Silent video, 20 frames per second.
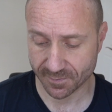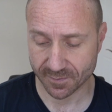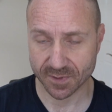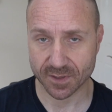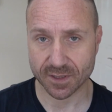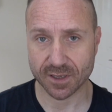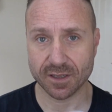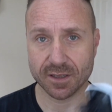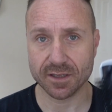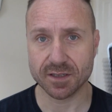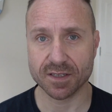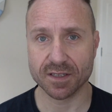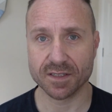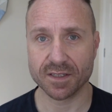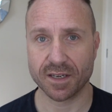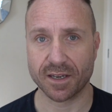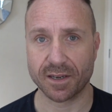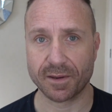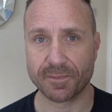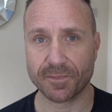So this is
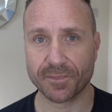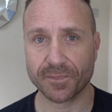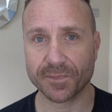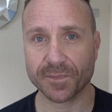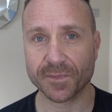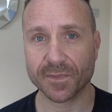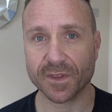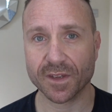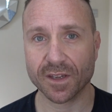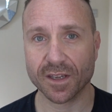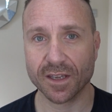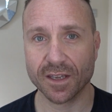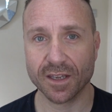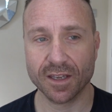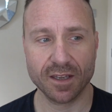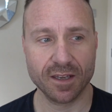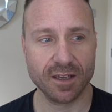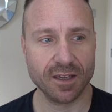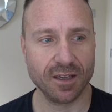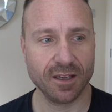it.
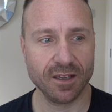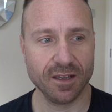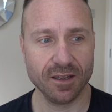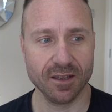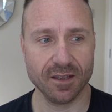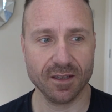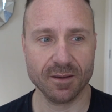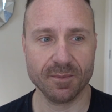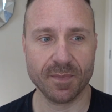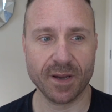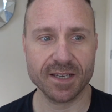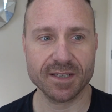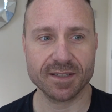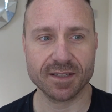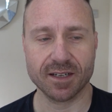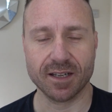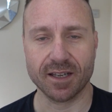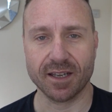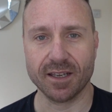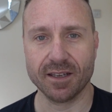
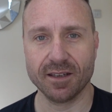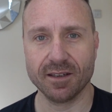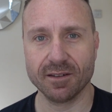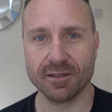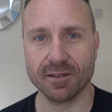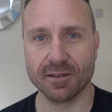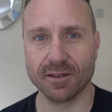Basically,